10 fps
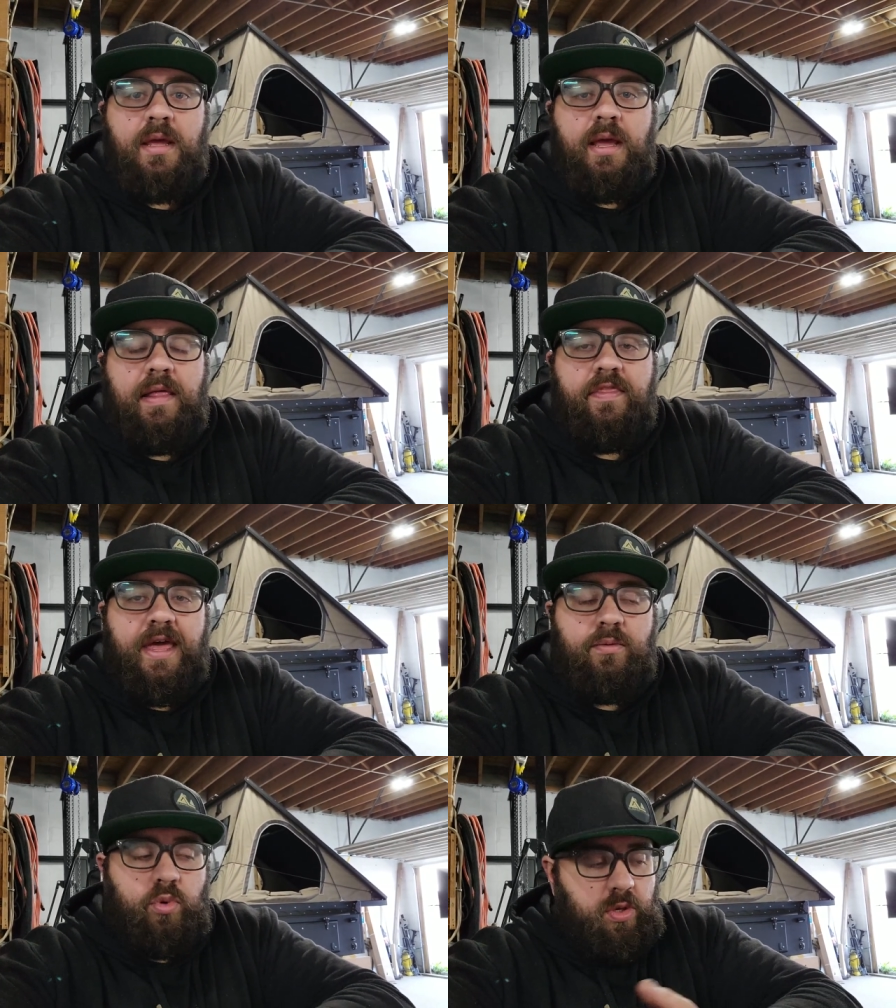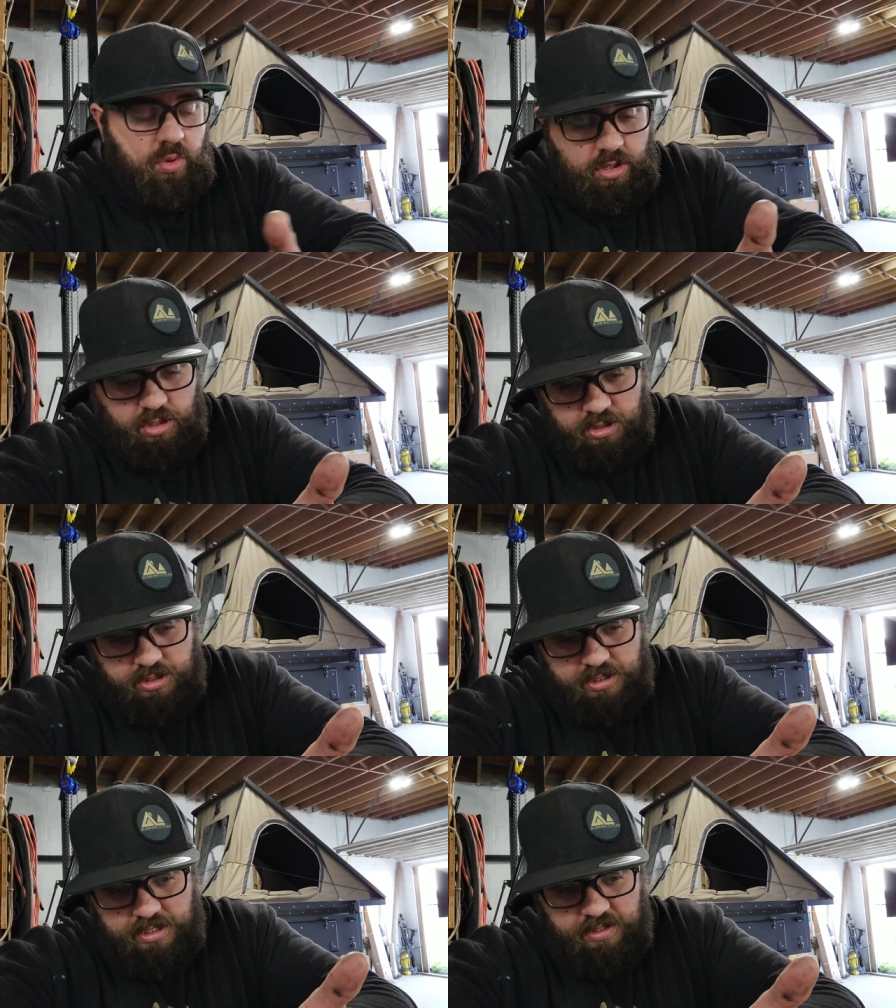and then we
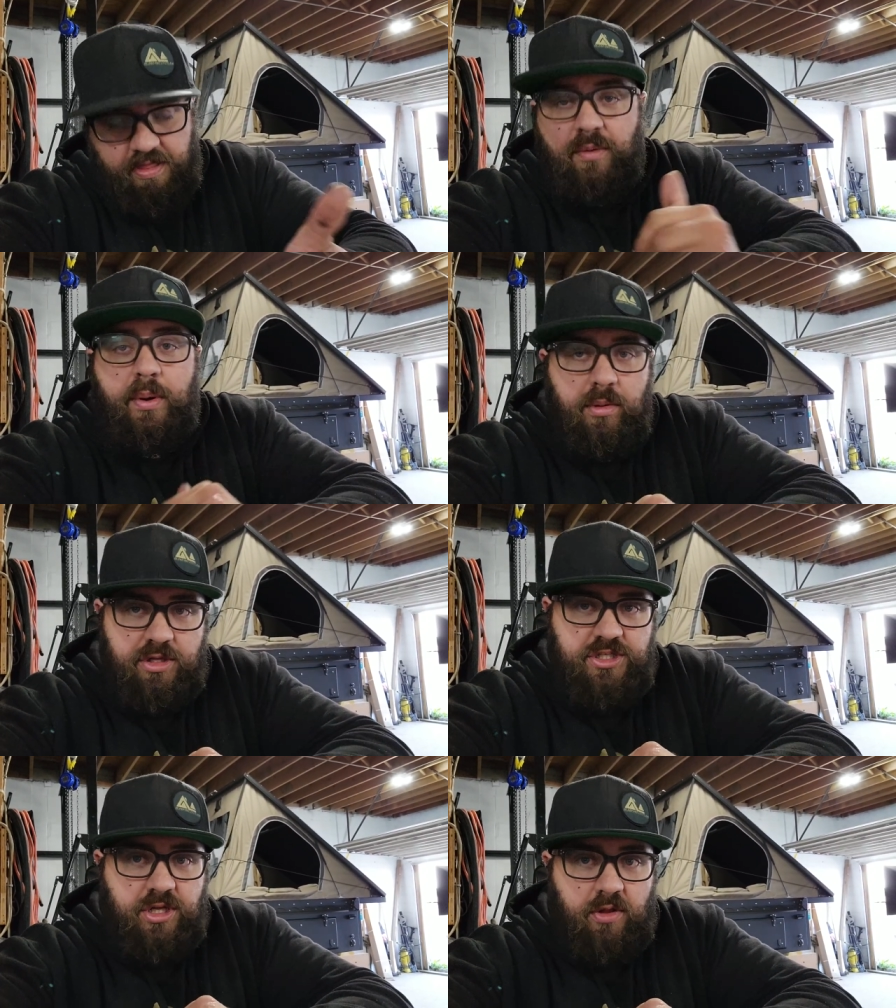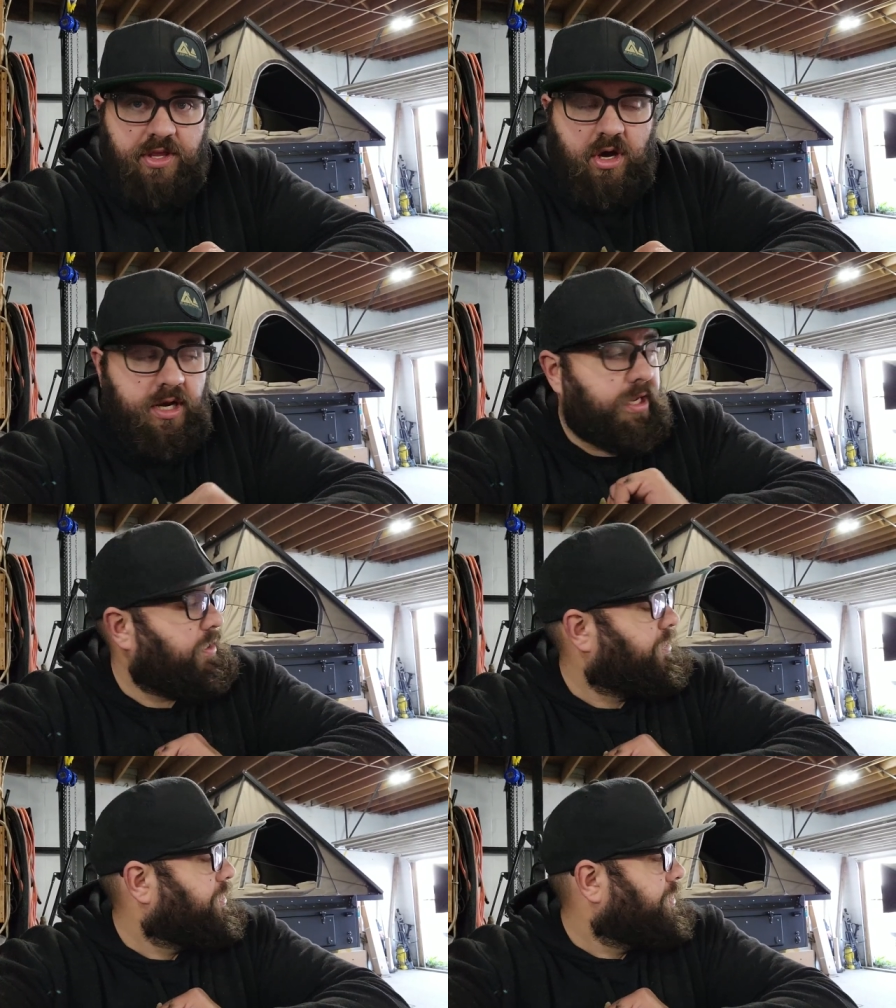will uh, then we will install the awning